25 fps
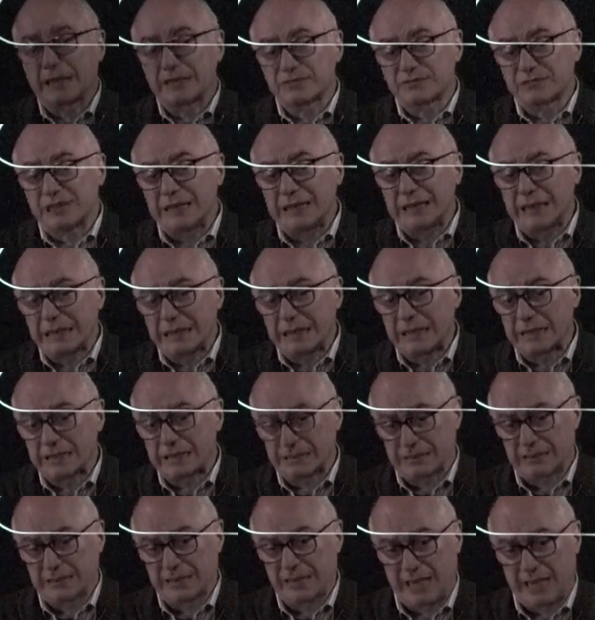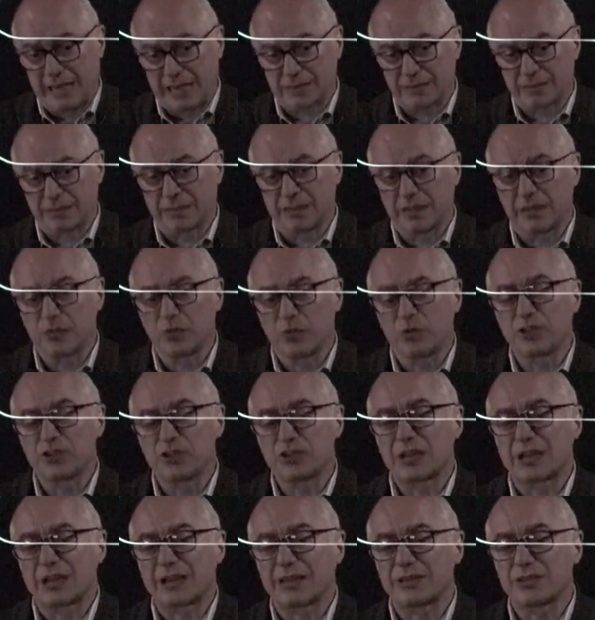run another test in which
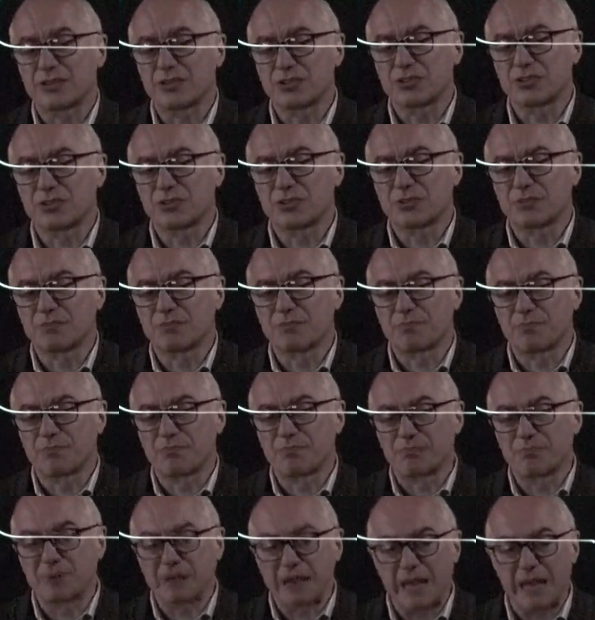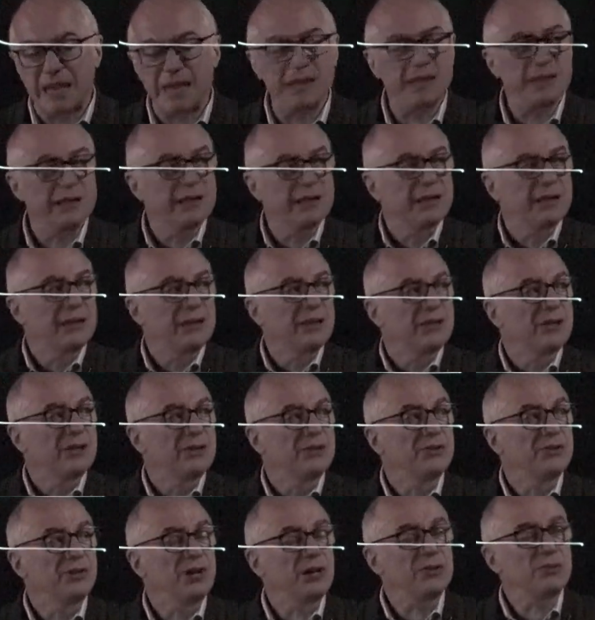I play
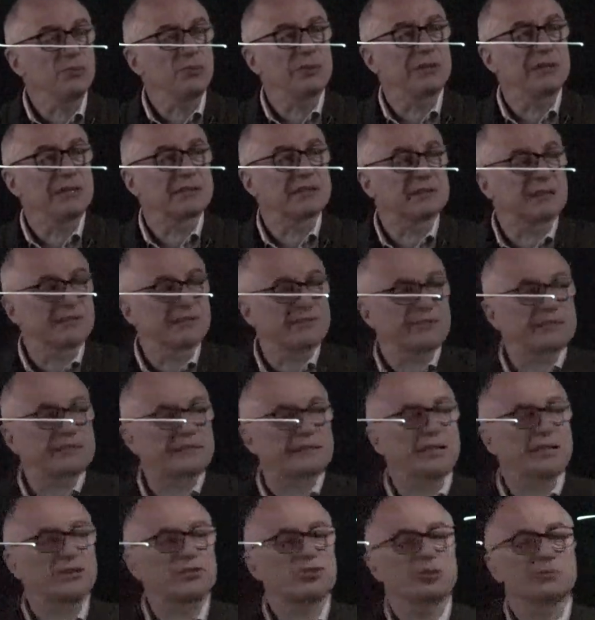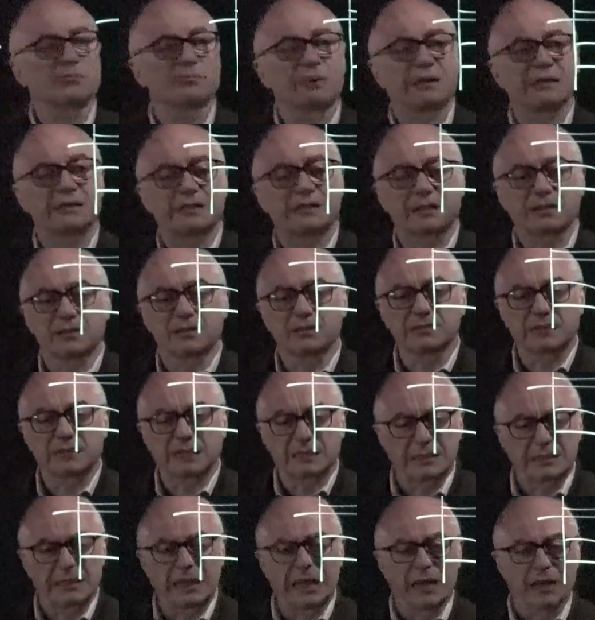not with the surface tension but the
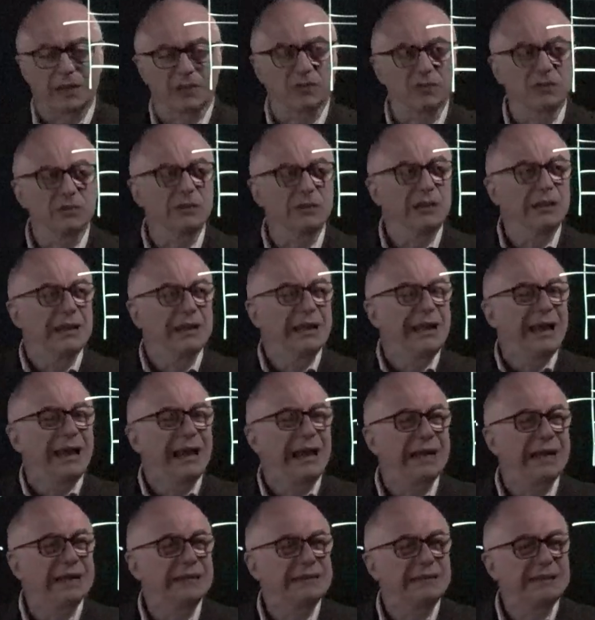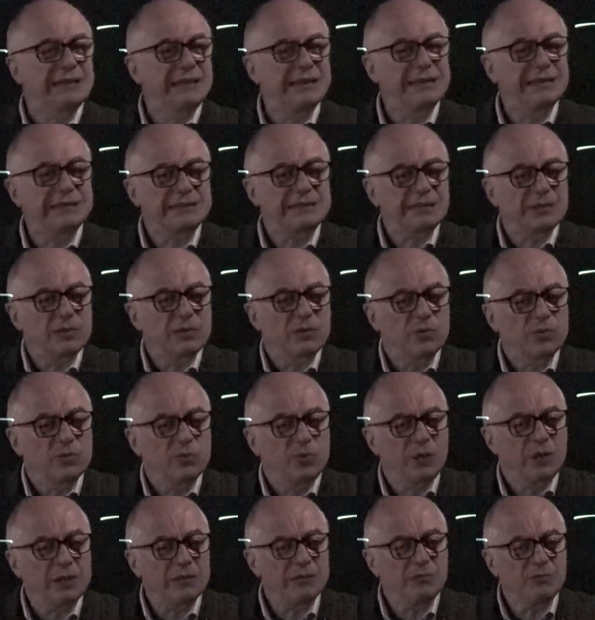contact angle, and there is
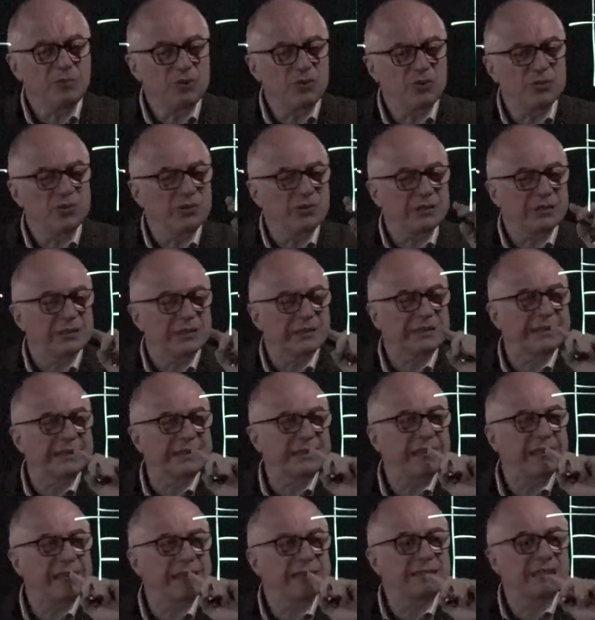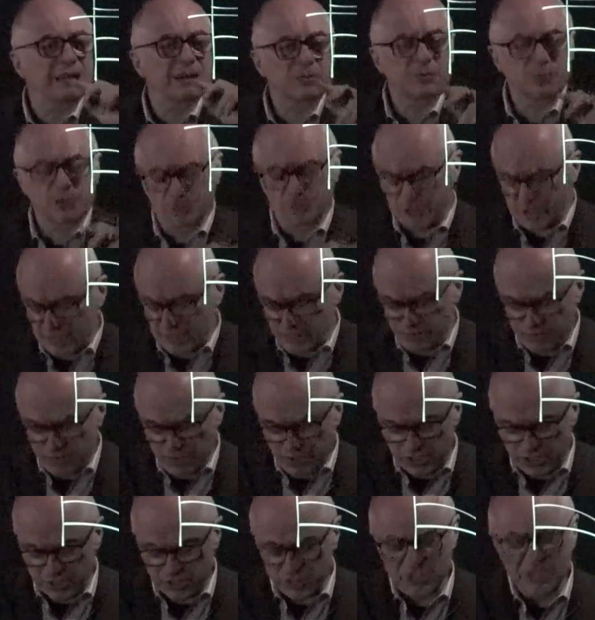one more case that would
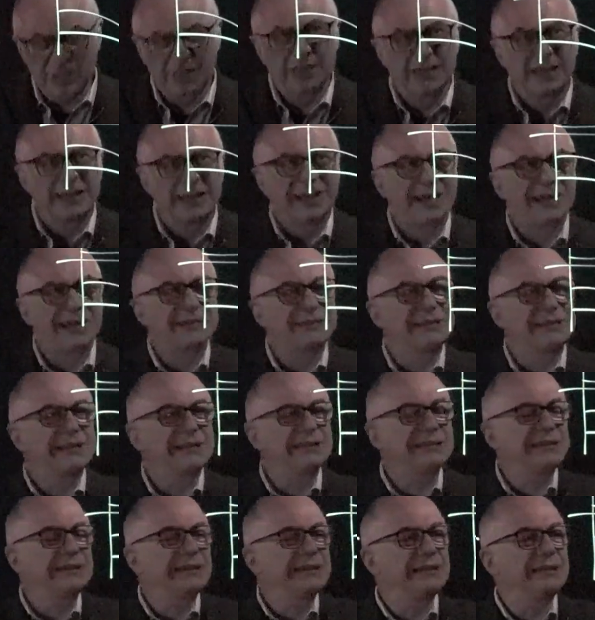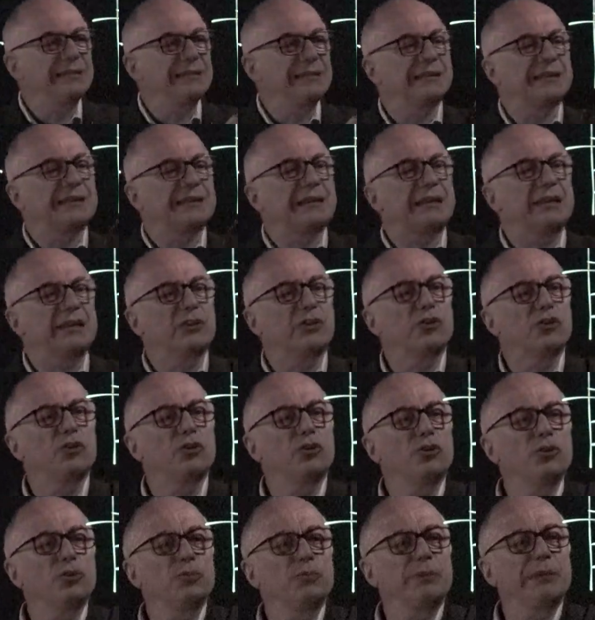emerge, and that is that it
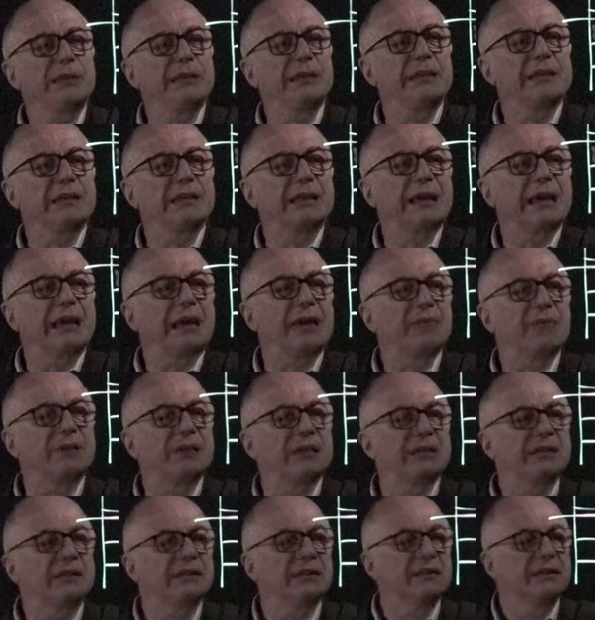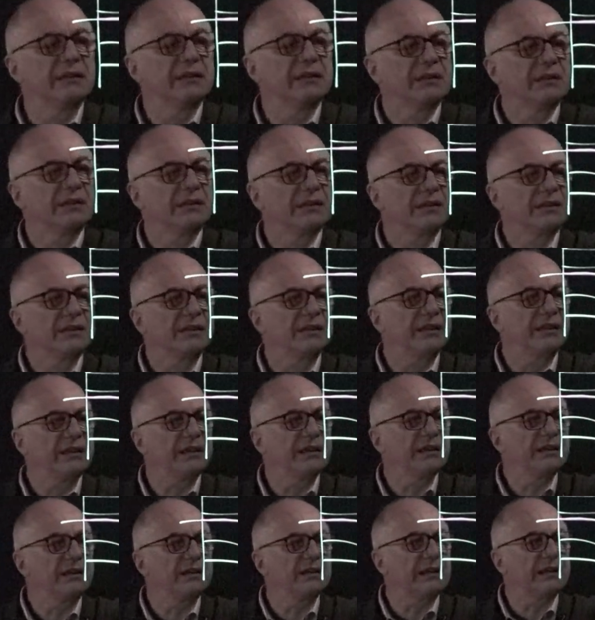could be coming
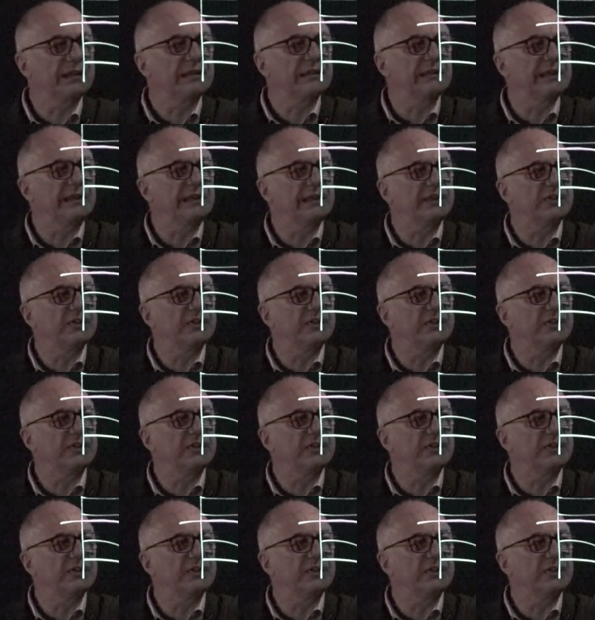here and then it